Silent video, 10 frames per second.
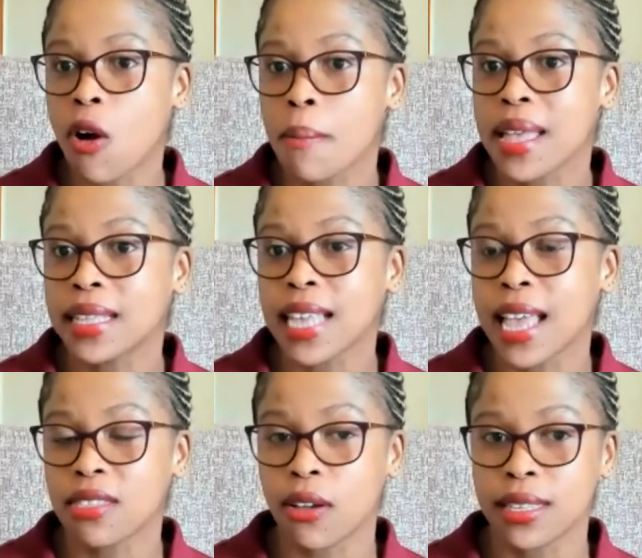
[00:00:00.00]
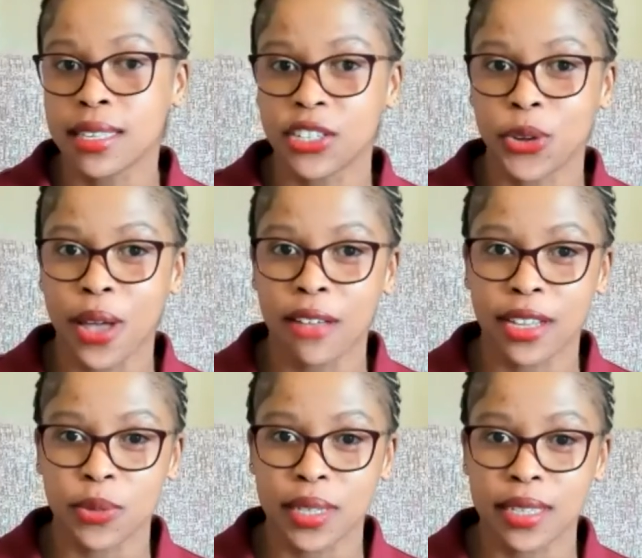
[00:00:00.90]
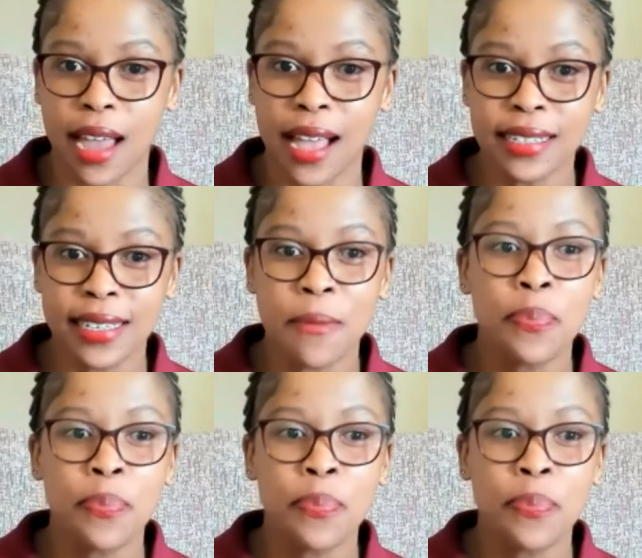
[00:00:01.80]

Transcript: comments and thoughts that you have as we start.